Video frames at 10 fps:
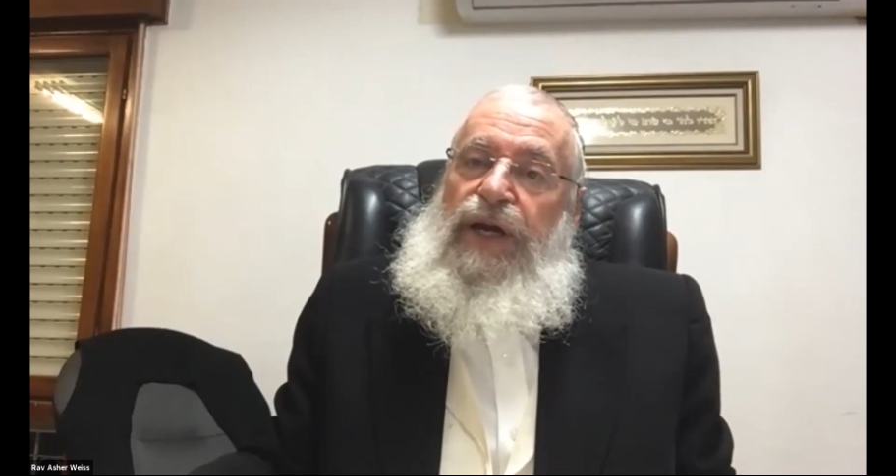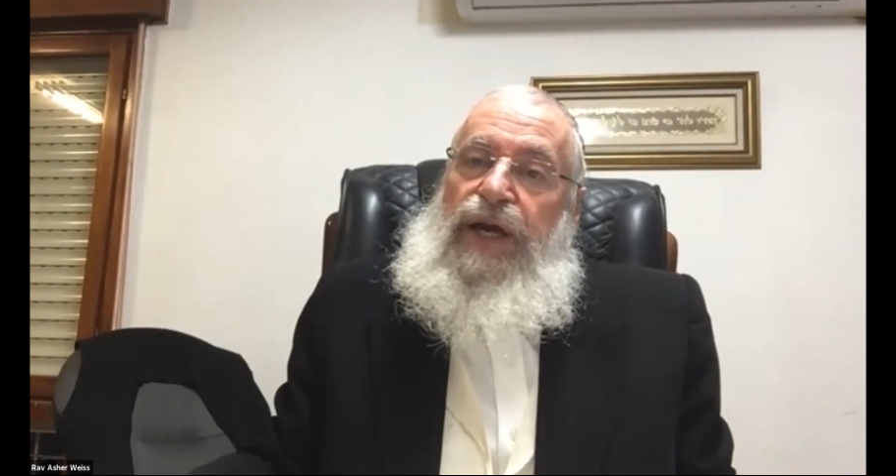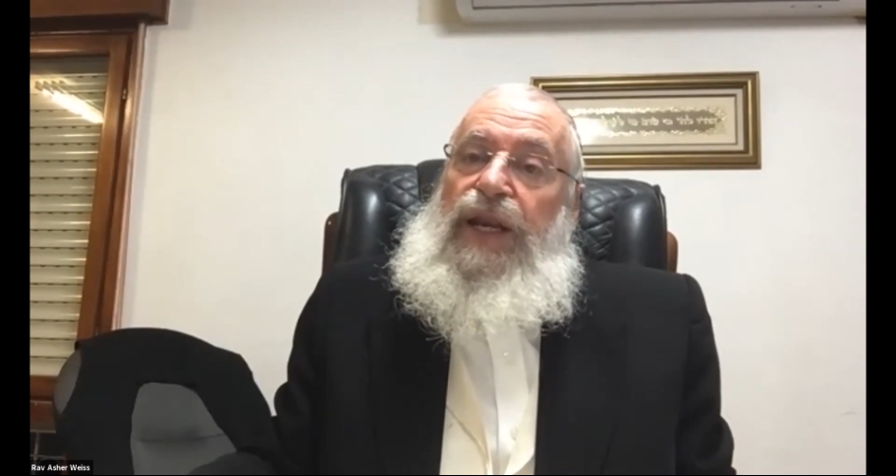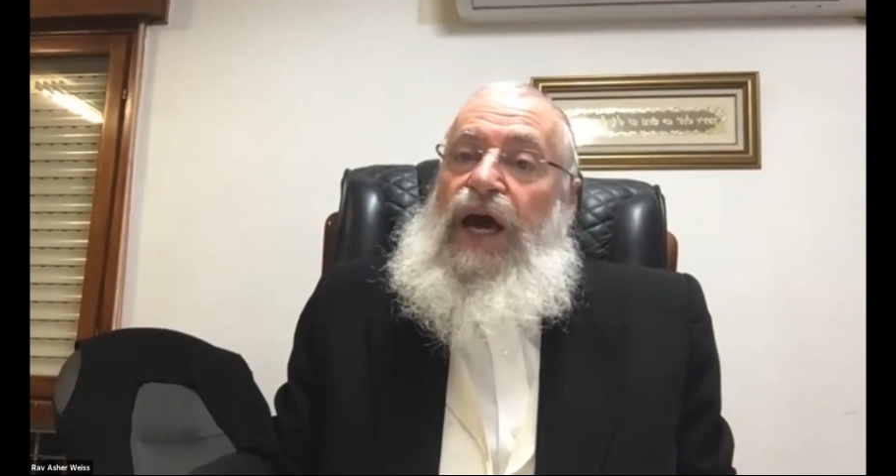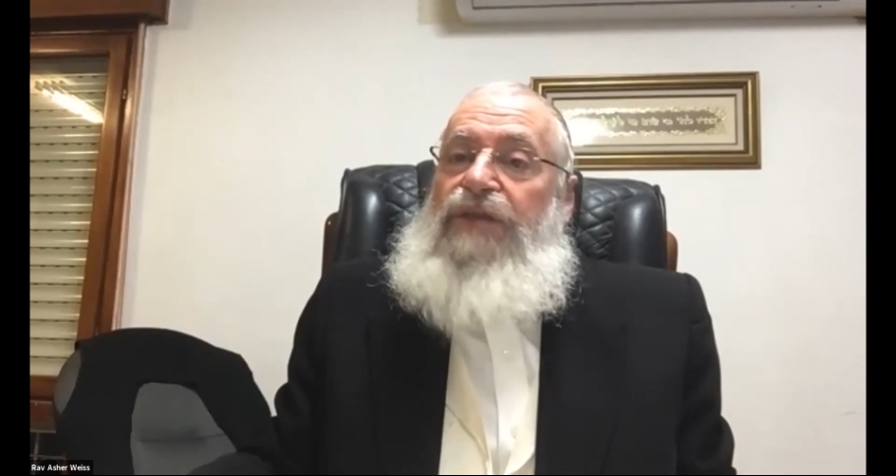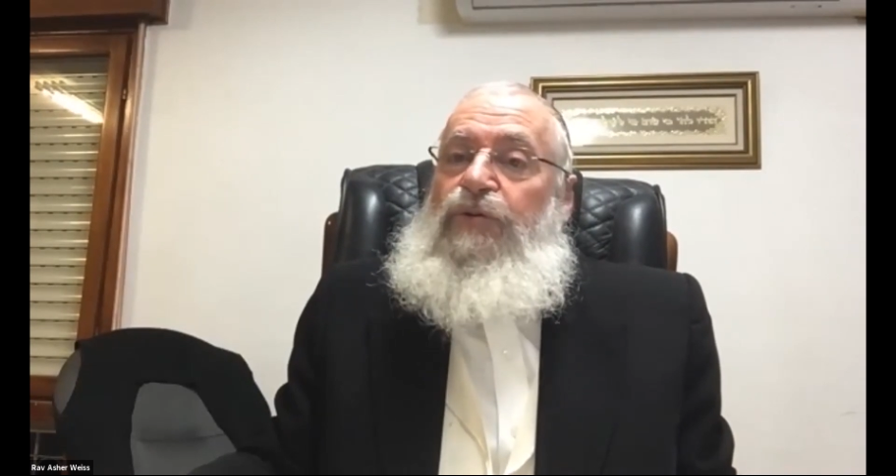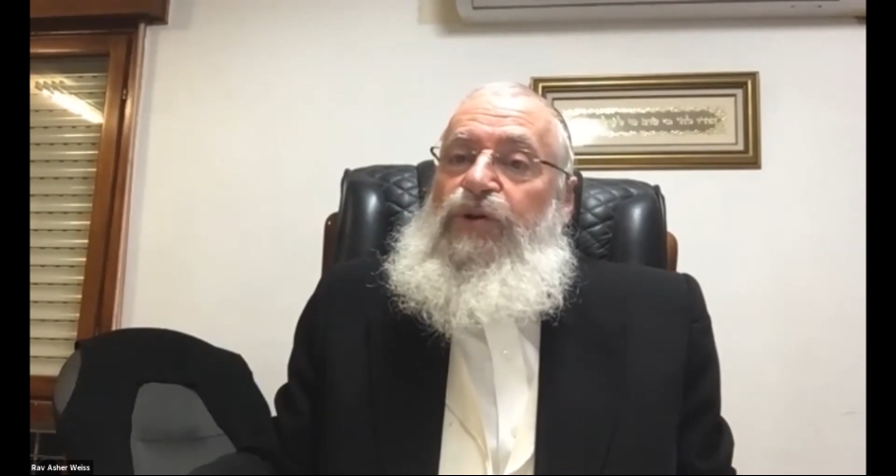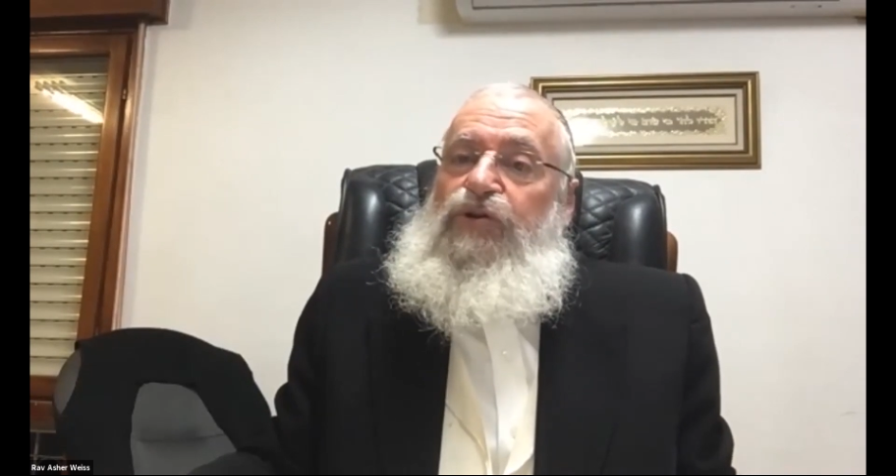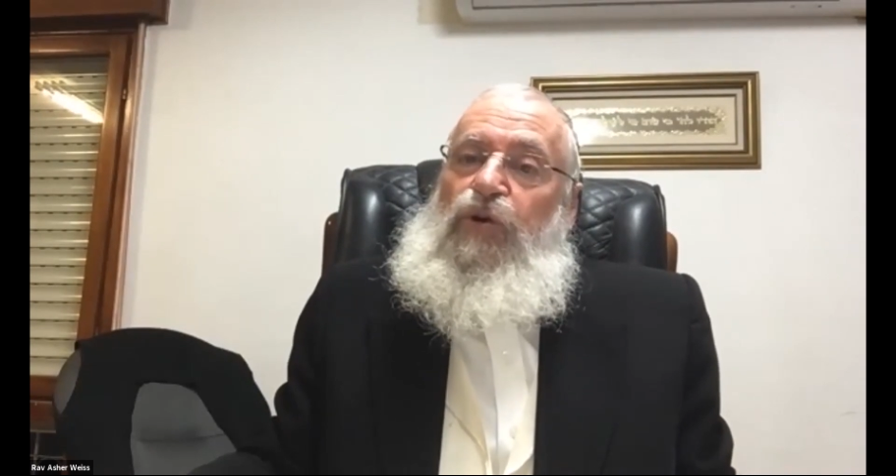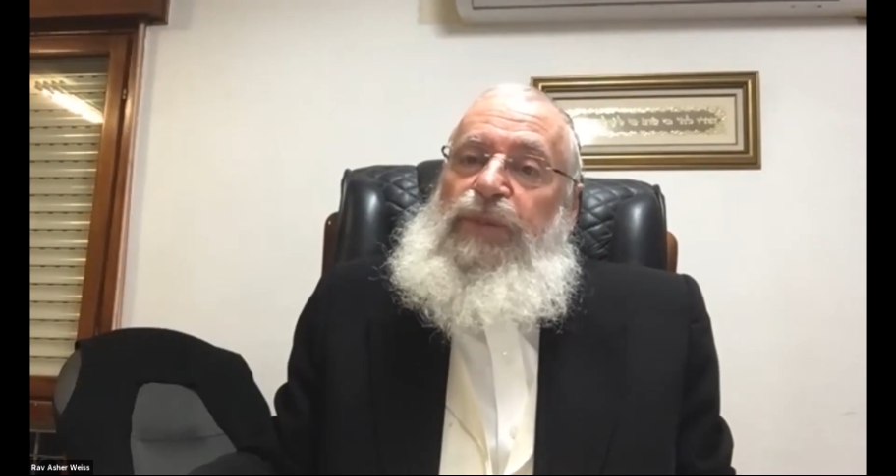another
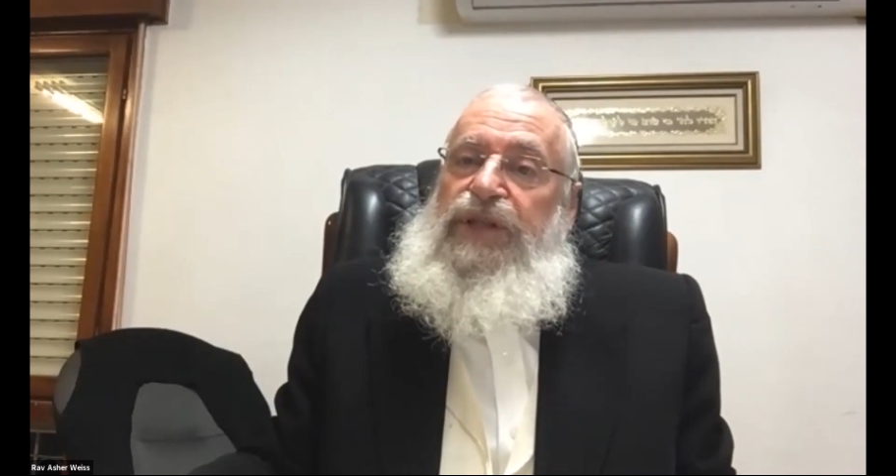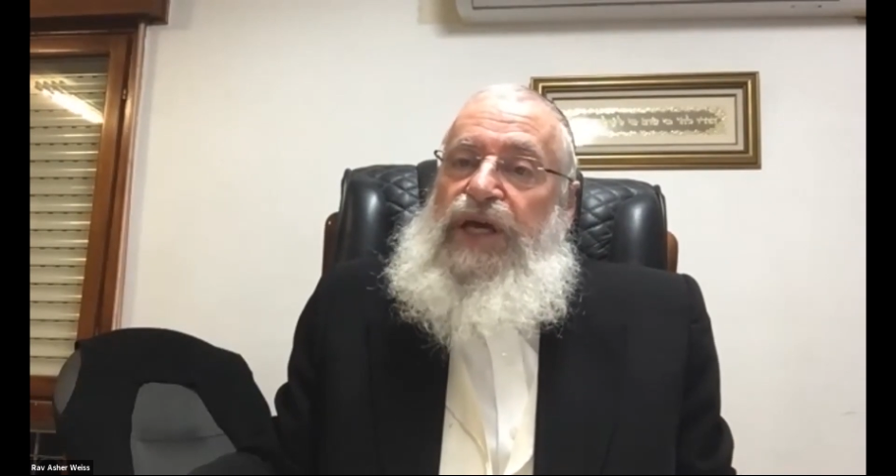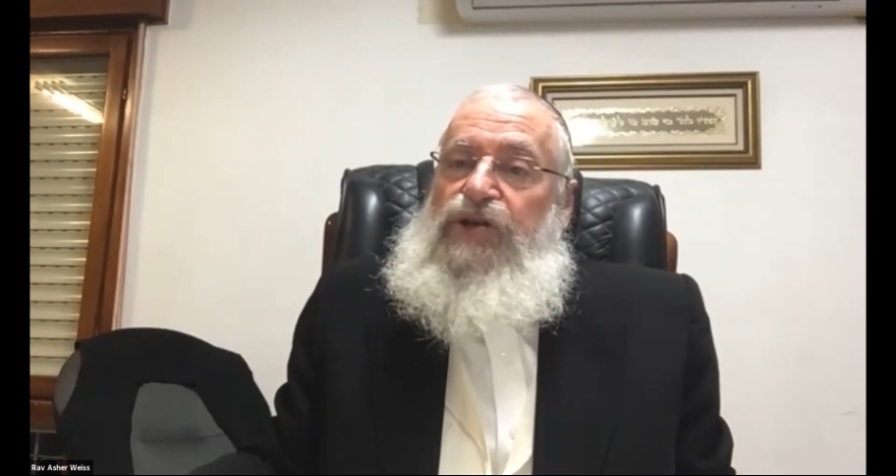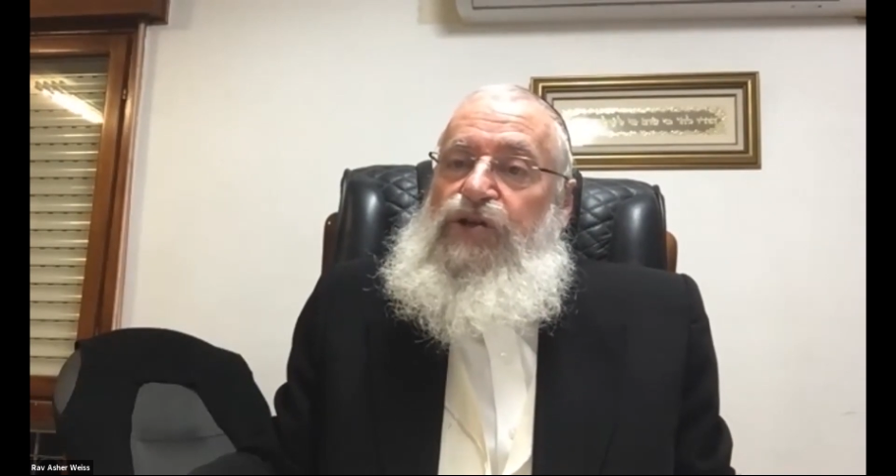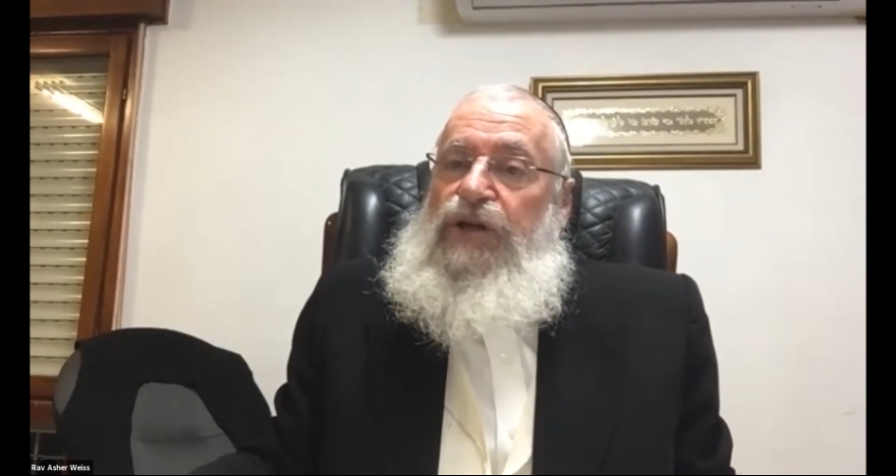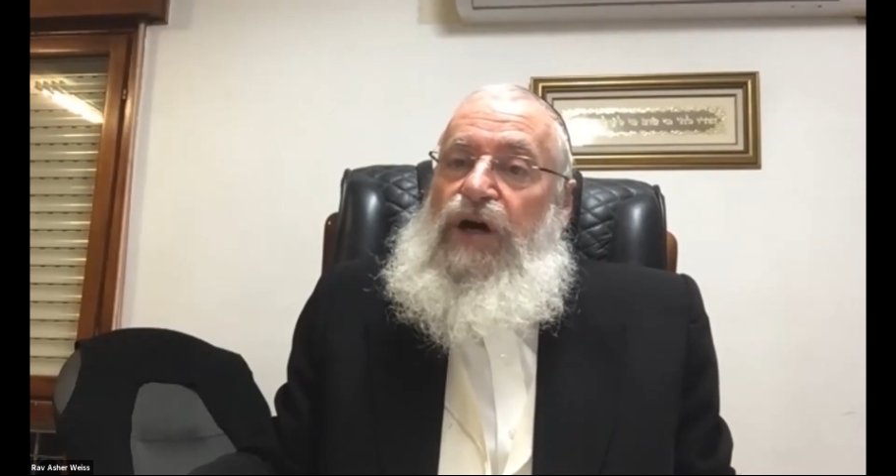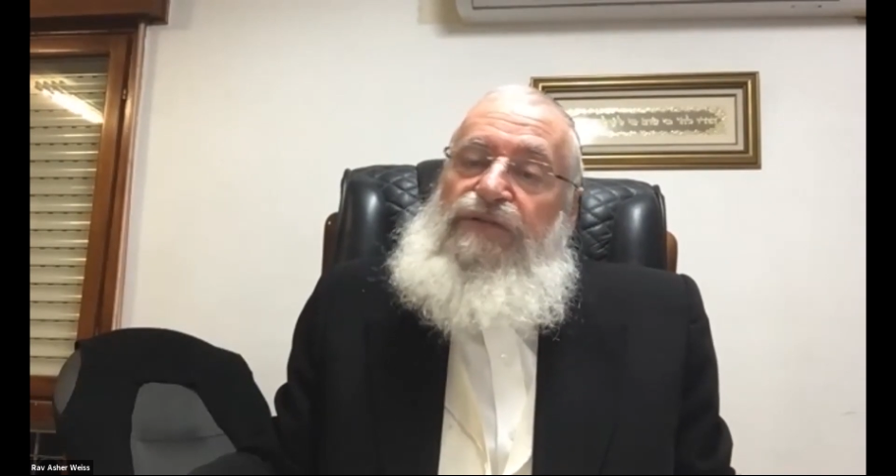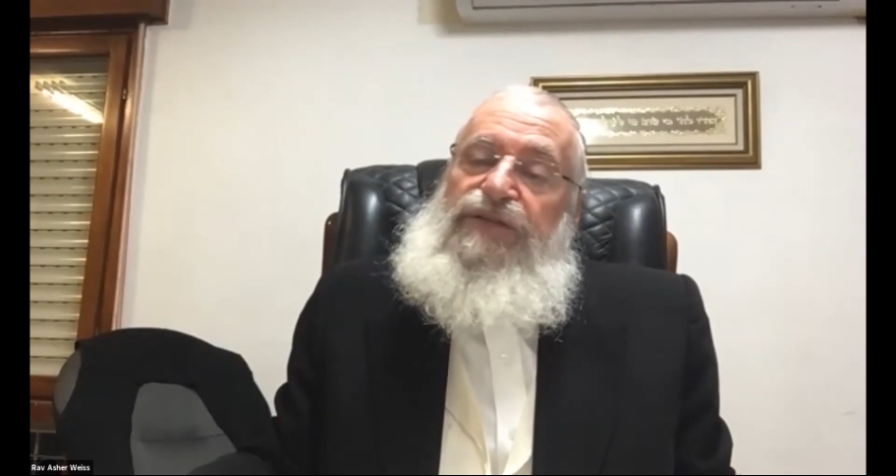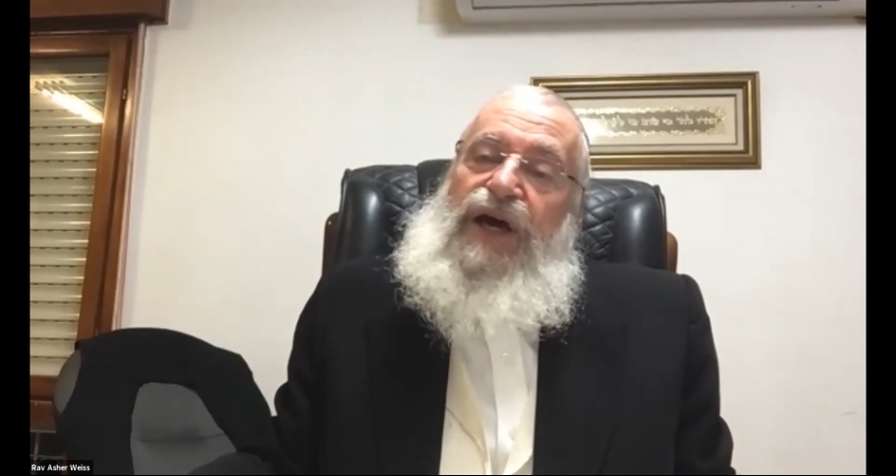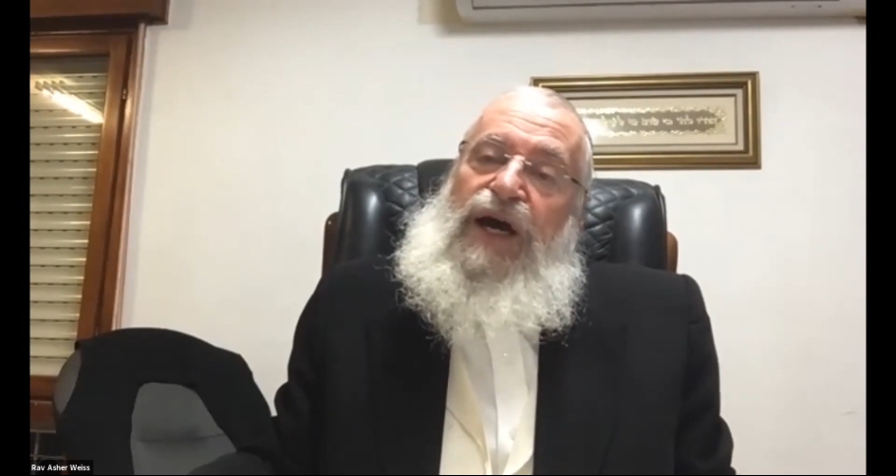interpretation
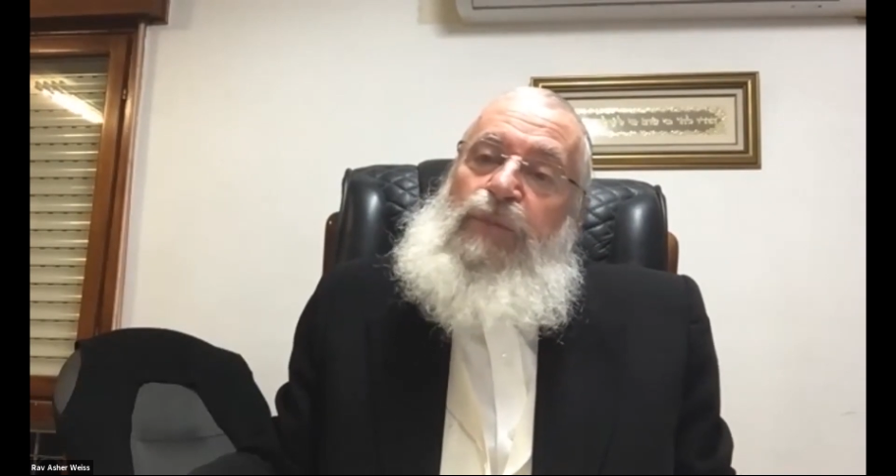of the